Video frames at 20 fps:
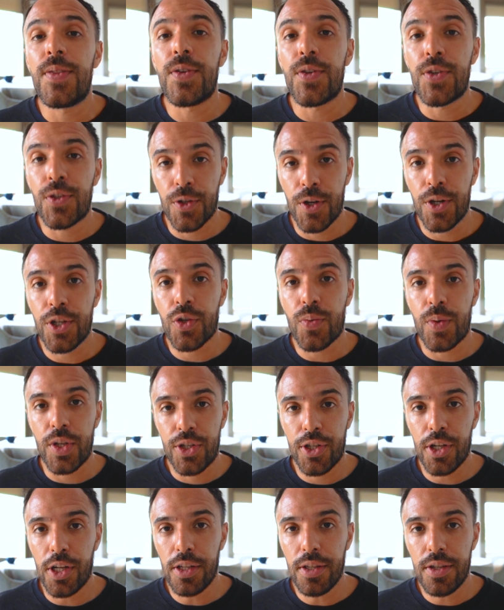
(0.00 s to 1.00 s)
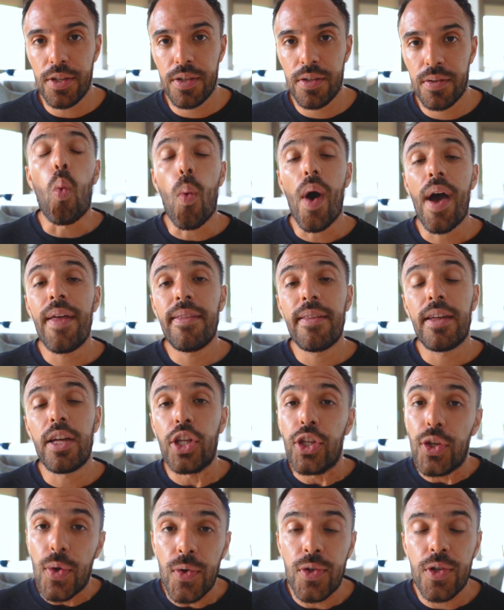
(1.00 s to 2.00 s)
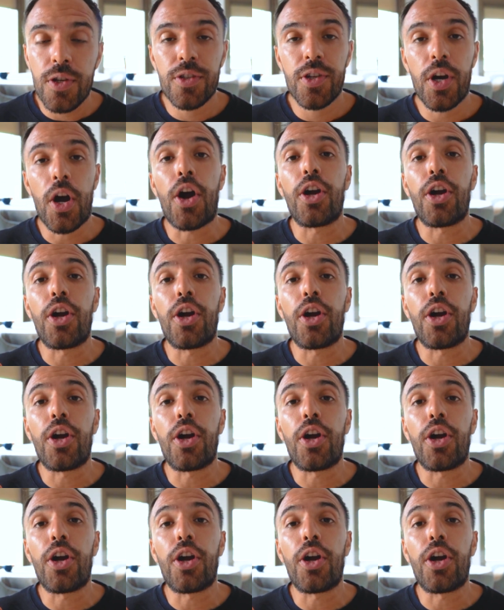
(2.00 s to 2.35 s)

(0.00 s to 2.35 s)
the search results when users